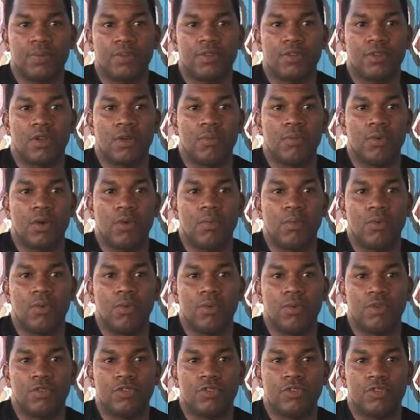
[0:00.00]
has come on
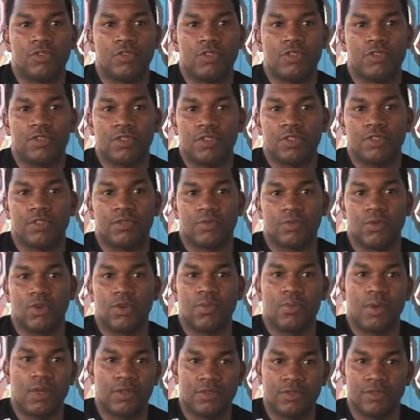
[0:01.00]
board to assist
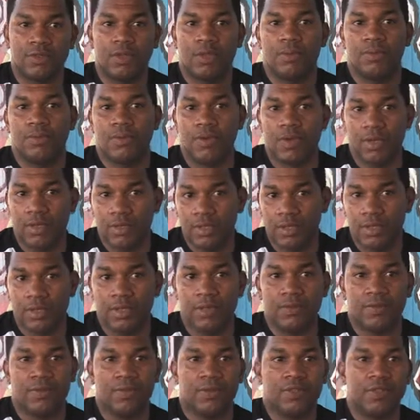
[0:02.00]
Role Models WA in
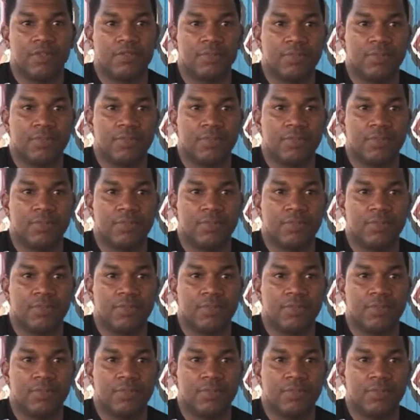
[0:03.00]
delivering these